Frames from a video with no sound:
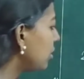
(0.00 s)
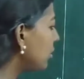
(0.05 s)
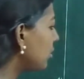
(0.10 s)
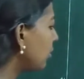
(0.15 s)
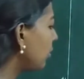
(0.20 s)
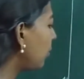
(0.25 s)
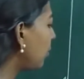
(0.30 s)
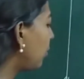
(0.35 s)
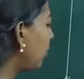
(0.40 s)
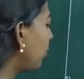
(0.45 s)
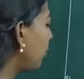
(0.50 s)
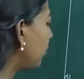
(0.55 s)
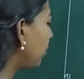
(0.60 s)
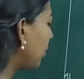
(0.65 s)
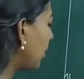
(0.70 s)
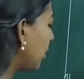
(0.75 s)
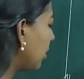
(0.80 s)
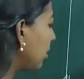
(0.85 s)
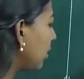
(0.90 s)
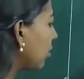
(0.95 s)
So
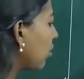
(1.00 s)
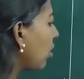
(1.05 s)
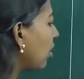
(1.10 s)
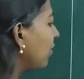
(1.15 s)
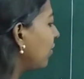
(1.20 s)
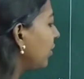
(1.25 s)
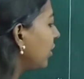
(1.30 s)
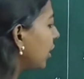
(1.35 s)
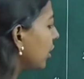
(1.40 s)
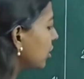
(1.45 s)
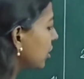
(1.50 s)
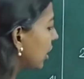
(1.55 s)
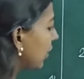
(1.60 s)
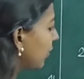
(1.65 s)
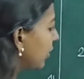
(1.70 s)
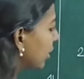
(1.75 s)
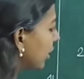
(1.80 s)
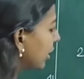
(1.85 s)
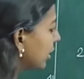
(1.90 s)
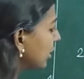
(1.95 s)
the configuration
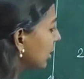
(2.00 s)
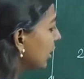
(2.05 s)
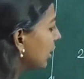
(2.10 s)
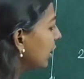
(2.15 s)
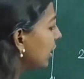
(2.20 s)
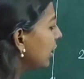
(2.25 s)
I will write.